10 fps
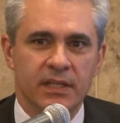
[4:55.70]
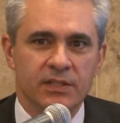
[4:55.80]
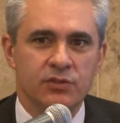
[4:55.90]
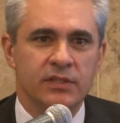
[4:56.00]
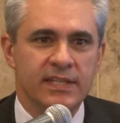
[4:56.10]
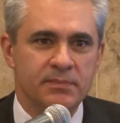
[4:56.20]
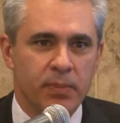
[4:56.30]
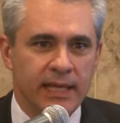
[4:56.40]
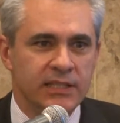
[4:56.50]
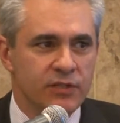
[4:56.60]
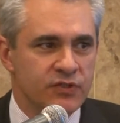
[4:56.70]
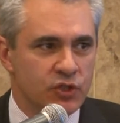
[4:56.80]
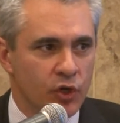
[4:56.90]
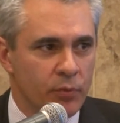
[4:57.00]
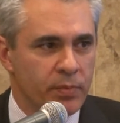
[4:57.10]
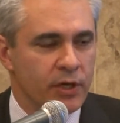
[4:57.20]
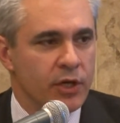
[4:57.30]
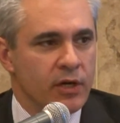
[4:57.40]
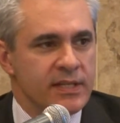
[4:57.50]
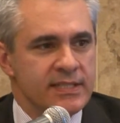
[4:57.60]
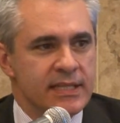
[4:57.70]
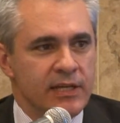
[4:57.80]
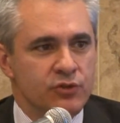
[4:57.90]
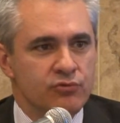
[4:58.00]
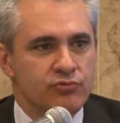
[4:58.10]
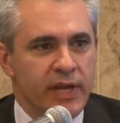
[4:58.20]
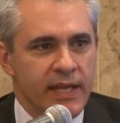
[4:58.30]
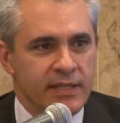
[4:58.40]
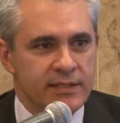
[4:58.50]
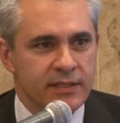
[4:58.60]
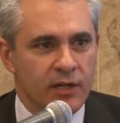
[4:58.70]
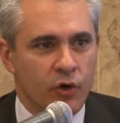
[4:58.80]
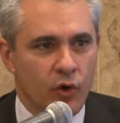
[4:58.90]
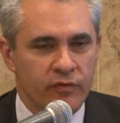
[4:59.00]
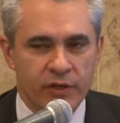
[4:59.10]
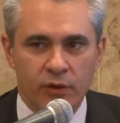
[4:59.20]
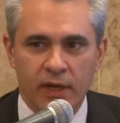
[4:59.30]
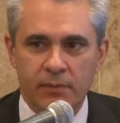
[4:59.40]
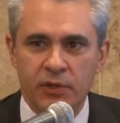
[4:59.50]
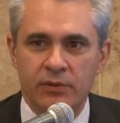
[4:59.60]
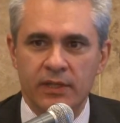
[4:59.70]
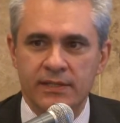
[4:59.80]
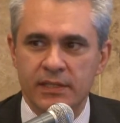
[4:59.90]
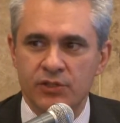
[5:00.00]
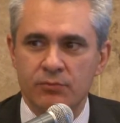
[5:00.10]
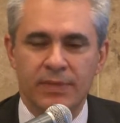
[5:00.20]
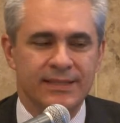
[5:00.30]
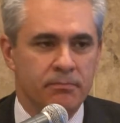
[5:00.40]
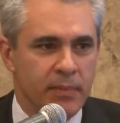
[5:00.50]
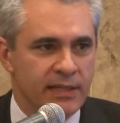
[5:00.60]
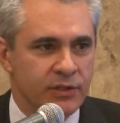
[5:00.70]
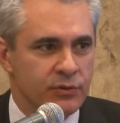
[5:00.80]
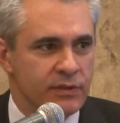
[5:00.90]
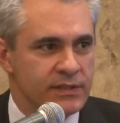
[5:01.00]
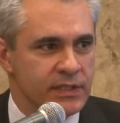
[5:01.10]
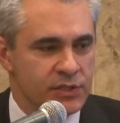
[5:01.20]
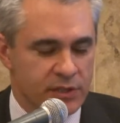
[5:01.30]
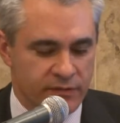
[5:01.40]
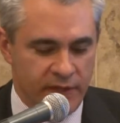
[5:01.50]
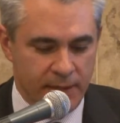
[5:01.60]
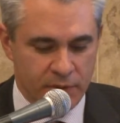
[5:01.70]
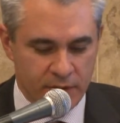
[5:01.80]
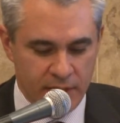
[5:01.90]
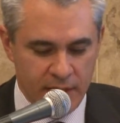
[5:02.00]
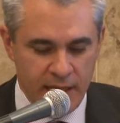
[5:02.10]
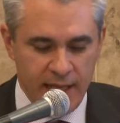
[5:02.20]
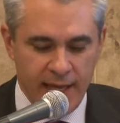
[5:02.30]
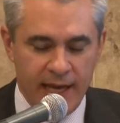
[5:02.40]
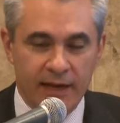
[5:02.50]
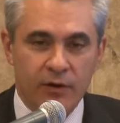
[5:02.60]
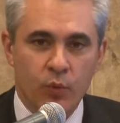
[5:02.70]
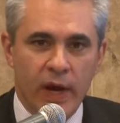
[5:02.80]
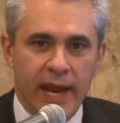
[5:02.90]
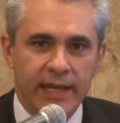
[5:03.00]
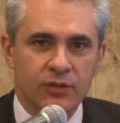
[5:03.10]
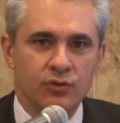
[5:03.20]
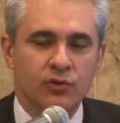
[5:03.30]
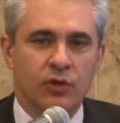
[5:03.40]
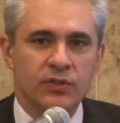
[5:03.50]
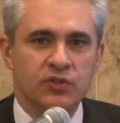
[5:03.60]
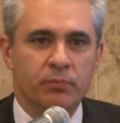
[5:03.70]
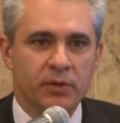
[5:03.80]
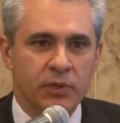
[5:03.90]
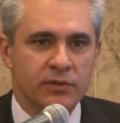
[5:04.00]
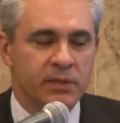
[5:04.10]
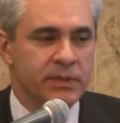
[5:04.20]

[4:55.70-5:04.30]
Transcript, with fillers: So there is plenty of scope, not necessarily to raise overall labor utilization, but a better utilization of labor. a way to also promote the